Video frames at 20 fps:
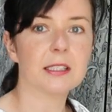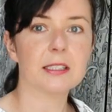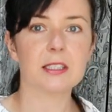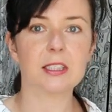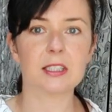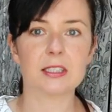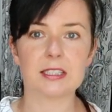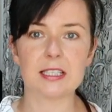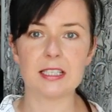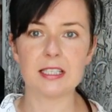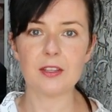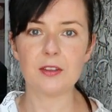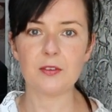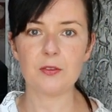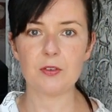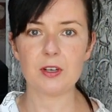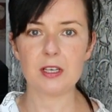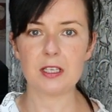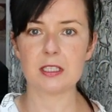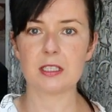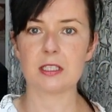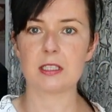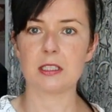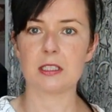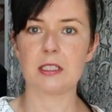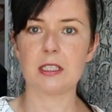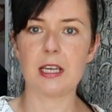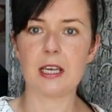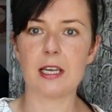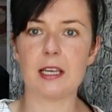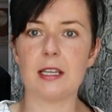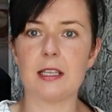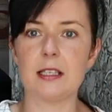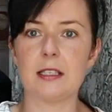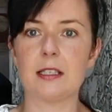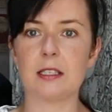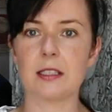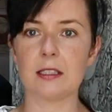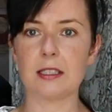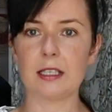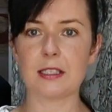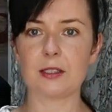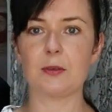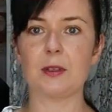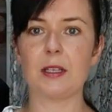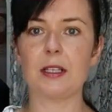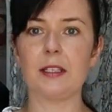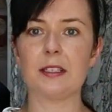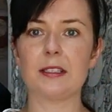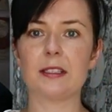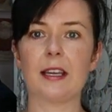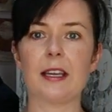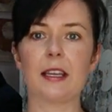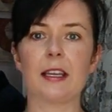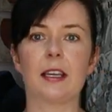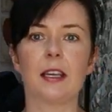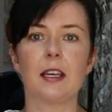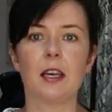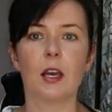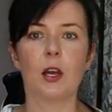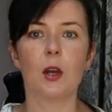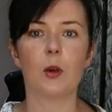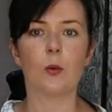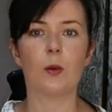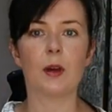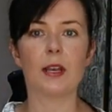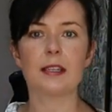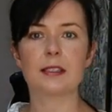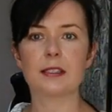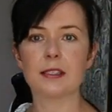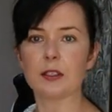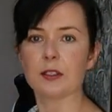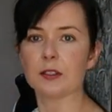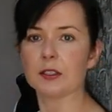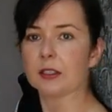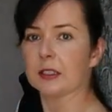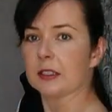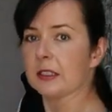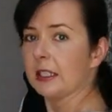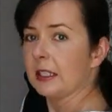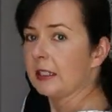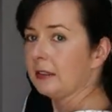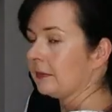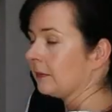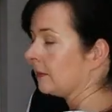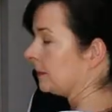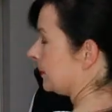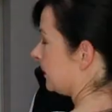and tucked in at the front, and that's what it looks like when it's not tucked in.